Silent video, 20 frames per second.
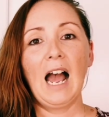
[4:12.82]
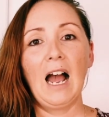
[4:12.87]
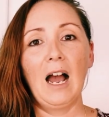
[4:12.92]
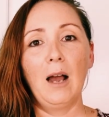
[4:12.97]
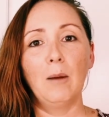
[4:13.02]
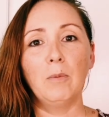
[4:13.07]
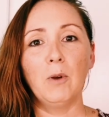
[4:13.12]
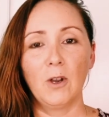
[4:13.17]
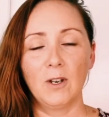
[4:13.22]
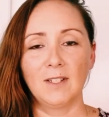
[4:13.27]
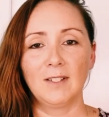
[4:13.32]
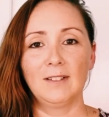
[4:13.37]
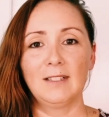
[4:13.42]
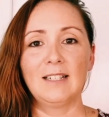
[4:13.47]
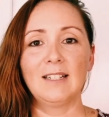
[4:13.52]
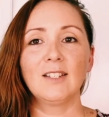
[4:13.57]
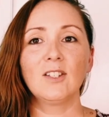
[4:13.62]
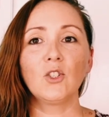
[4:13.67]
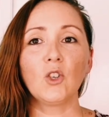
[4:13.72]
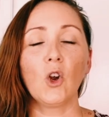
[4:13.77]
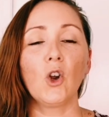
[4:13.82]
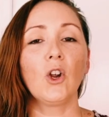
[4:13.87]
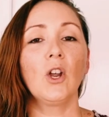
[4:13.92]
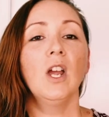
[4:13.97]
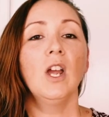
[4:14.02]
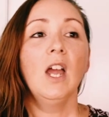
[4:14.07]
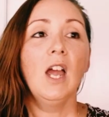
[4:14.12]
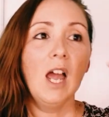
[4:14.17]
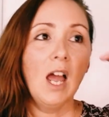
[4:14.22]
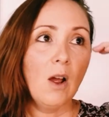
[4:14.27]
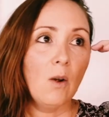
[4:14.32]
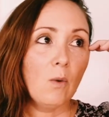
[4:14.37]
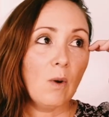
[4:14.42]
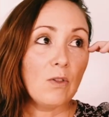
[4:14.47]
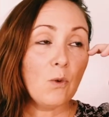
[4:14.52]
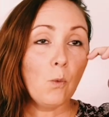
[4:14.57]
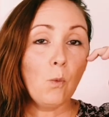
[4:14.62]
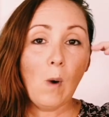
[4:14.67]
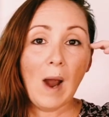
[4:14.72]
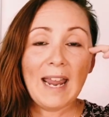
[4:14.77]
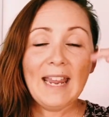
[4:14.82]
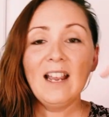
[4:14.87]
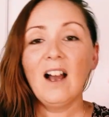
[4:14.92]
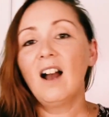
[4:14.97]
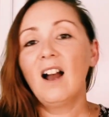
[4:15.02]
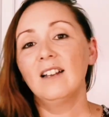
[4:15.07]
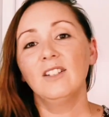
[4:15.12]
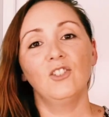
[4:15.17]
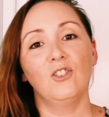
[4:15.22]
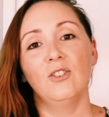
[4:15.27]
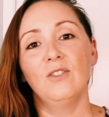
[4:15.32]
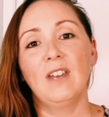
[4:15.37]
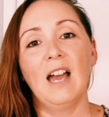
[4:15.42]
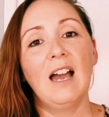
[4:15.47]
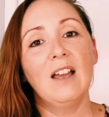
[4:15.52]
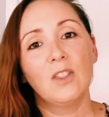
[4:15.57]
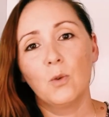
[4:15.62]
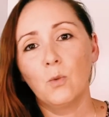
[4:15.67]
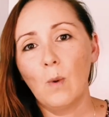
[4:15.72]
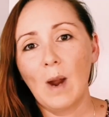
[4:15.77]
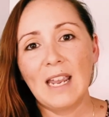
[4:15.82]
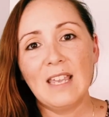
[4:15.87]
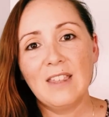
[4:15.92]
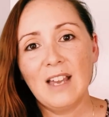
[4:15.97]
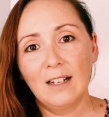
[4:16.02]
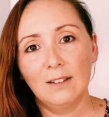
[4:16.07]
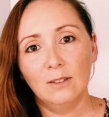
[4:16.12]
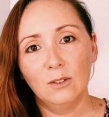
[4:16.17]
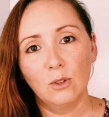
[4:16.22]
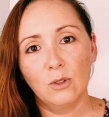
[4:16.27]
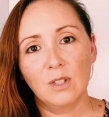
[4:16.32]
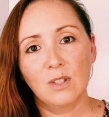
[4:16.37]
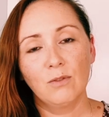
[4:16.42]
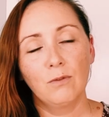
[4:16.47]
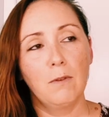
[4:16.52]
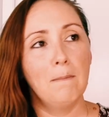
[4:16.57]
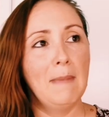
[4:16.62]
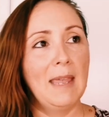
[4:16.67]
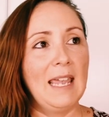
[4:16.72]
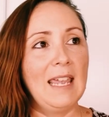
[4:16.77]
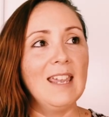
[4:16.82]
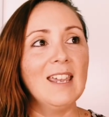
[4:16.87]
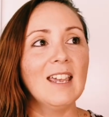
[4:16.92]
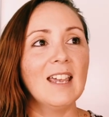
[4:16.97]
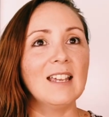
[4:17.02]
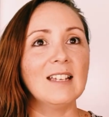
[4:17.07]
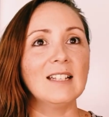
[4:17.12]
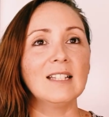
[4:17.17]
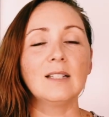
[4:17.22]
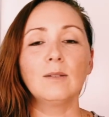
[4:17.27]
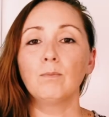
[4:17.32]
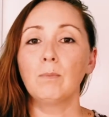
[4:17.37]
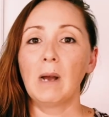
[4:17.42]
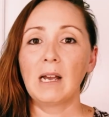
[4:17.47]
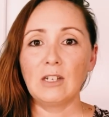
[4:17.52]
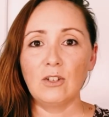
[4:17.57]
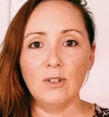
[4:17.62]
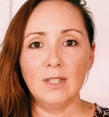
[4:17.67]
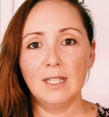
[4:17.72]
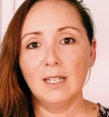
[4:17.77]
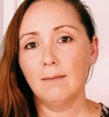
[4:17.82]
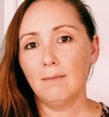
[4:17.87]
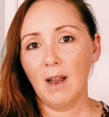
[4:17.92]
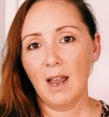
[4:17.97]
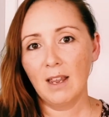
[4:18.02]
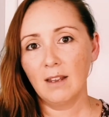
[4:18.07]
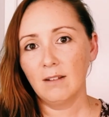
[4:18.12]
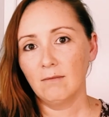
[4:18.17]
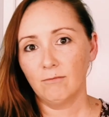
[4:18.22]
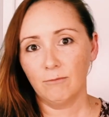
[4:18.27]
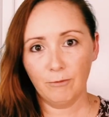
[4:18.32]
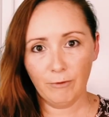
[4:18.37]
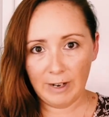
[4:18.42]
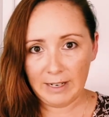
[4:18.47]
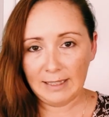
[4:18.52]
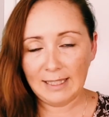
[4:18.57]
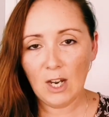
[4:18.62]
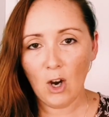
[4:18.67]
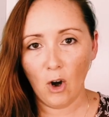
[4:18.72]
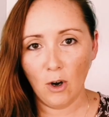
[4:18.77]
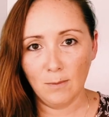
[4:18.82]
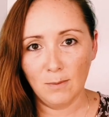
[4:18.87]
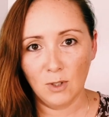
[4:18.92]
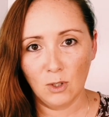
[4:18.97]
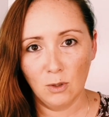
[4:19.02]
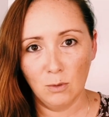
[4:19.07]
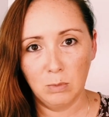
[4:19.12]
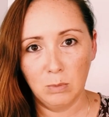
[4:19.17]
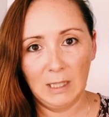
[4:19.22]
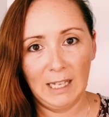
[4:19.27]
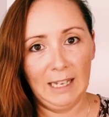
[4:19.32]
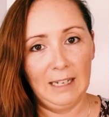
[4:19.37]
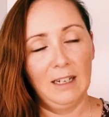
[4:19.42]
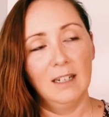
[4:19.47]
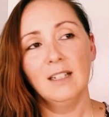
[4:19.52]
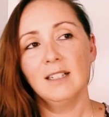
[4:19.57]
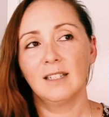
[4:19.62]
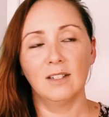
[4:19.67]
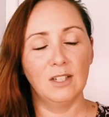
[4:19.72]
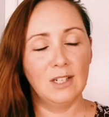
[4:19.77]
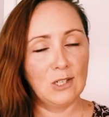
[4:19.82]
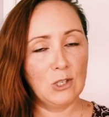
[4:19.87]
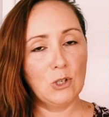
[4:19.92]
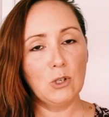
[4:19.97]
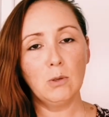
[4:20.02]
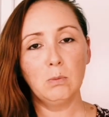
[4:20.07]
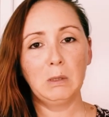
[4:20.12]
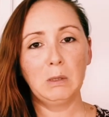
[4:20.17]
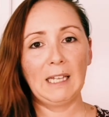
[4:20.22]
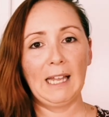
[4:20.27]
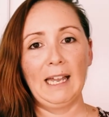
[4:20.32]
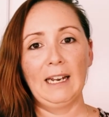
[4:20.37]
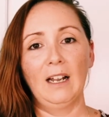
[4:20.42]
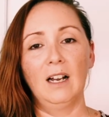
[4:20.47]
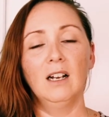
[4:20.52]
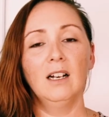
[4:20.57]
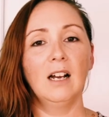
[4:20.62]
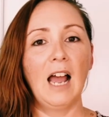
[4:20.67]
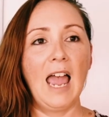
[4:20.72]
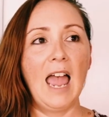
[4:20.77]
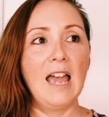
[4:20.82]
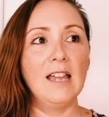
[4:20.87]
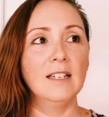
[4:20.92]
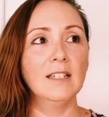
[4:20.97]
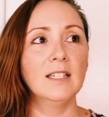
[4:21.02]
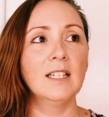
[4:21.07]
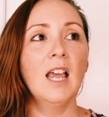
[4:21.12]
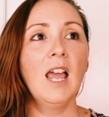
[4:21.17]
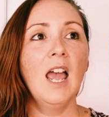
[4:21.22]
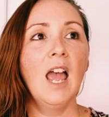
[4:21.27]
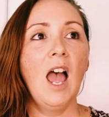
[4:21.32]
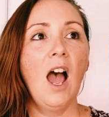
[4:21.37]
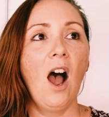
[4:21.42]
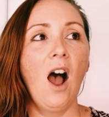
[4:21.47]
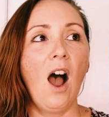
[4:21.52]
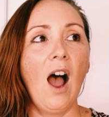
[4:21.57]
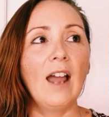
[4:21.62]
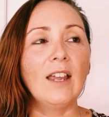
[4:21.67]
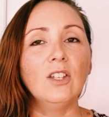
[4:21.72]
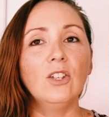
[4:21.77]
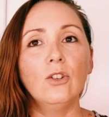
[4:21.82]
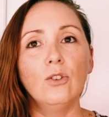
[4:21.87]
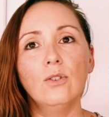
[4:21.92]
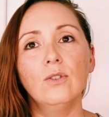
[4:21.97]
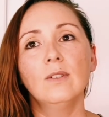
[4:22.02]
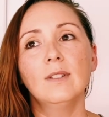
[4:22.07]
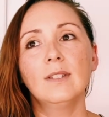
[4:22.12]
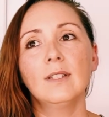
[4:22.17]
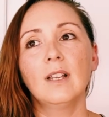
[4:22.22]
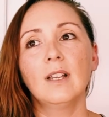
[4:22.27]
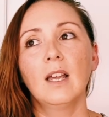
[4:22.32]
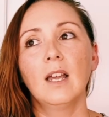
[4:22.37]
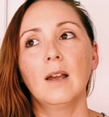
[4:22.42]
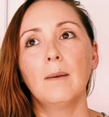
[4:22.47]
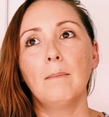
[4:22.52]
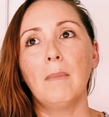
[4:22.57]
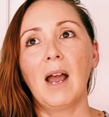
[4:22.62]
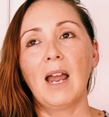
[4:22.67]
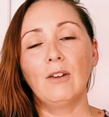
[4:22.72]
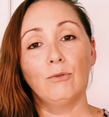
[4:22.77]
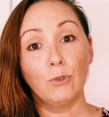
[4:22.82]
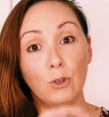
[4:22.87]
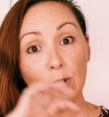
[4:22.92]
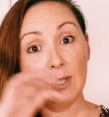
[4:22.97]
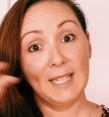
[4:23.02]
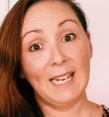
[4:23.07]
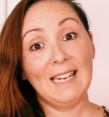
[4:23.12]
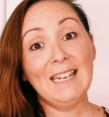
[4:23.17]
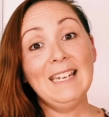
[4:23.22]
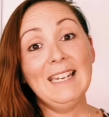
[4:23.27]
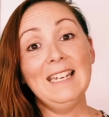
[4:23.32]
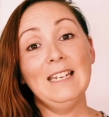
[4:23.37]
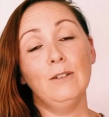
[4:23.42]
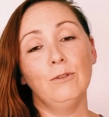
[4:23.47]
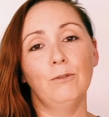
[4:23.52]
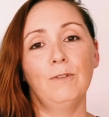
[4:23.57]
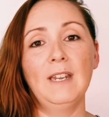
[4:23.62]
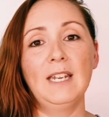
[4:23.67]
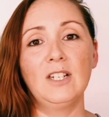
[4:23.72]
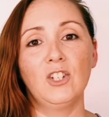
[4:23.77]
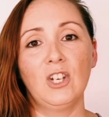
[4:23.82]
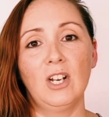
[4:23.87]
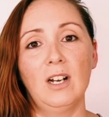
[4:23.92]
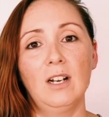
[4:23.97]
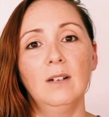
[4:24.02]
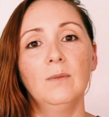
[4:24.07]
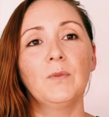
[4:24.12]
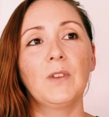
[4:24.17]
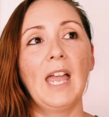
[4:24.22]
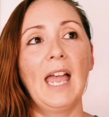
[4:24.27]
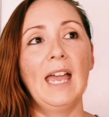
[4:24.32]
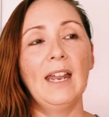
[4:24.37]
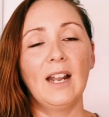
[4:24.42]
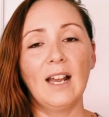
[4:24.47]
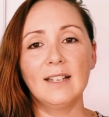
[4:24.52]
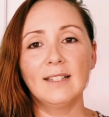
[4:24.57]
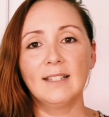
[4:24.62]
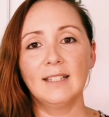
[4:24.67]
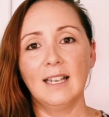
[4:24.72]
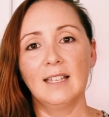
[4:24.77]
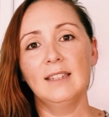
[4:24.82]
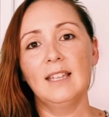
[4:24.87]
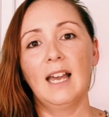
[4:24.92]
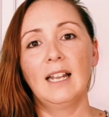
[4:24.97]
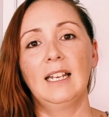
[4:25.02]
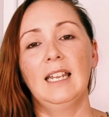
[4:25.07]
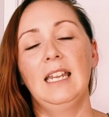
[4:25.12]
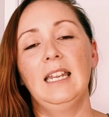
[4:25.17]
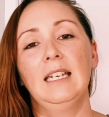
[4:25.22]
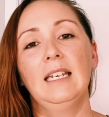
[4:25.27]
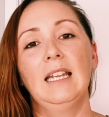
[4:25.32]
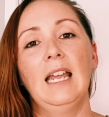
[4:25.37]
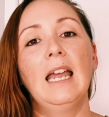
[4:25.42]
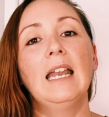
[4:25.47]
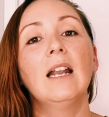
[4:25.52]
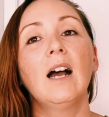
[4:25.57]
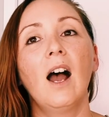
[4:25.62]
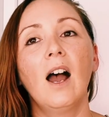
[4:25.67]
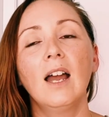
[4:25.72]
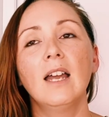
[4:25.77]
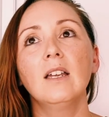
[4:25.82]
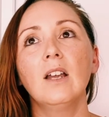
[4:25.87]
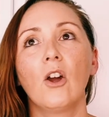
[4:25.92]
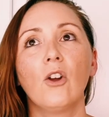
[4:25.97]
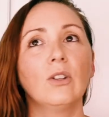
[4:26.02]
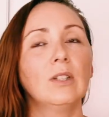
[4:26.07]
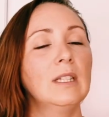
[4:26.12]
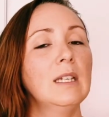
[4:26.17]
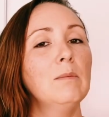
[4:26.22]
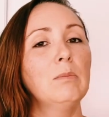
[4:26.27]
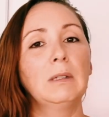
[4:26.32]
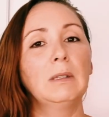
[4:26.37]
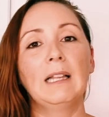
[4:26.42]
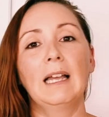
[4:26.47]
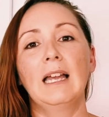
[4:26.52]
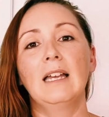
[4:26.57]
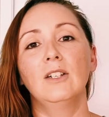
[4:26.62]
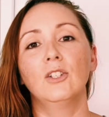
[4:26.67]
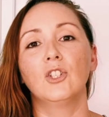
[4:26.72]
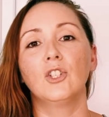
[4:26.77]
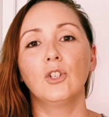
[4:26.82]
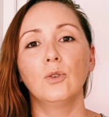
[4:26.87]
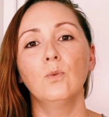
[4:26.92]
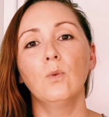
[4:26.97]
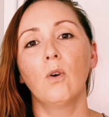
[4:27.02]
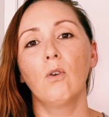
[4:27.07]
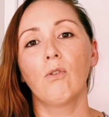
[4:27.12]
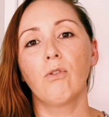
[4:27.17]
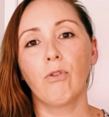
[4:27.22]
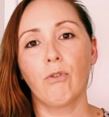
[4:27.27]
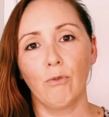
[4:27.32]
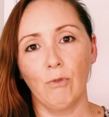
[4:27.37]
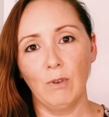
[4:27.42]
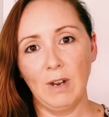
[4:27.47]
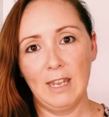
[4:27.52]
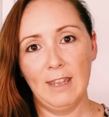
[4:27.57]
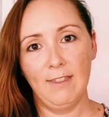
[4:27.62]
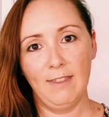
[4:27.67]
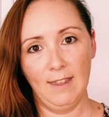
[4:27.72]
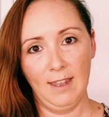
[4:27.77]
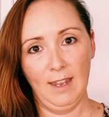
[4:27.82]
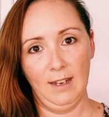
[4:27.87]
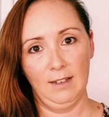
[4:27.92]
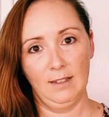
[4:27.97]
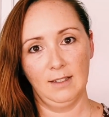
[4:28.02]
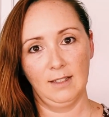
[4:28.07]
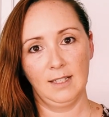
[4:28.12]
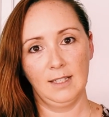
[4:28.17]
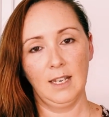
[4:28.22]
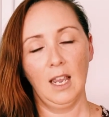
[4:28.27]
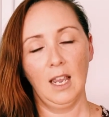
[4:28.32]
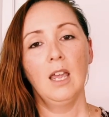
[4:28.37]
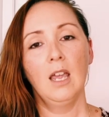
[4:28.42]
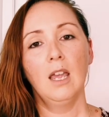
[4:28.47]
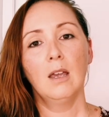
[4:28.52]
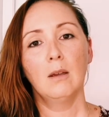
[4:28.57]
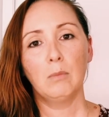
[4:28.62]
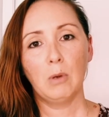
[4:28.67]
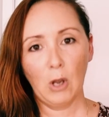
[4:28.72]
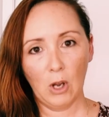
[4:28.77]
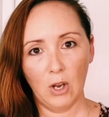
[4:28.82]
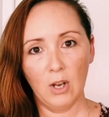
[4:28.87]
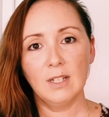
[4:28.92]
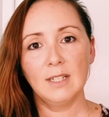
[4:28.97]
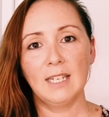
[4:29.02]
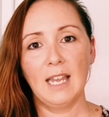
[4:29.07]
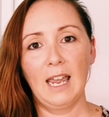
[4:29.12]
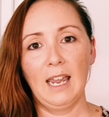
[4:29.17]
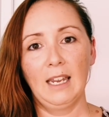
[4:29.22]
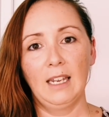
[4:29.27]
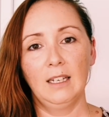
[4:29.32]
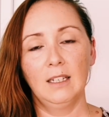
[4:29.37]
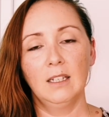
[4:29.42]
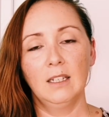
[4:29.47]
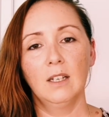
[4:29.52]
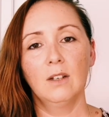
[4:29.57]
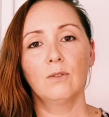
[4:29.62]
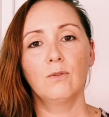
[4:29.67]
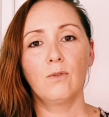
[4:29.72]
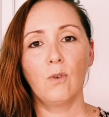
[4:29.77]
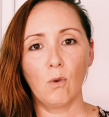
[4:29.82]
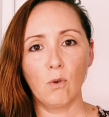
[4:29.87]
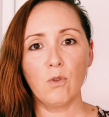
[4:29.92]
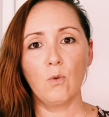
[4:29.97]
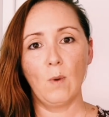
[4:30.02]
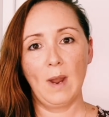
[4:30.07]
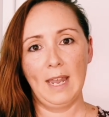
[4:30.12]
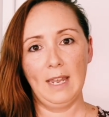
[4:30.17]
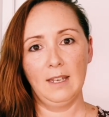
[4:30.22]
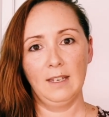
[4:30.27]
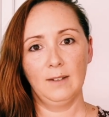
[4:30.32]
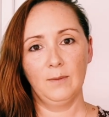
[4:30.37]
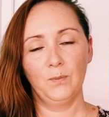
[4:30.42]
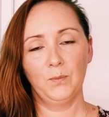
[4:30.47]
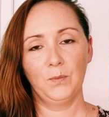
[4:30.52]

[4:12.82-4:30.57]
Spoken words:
personally. So the way I do that, the way that looks for me, is by using my Freely Homeschool Planner. It's a digital planner, and I use my routine feature and I set that in, and I only plan 2 or 3 things per day for the week.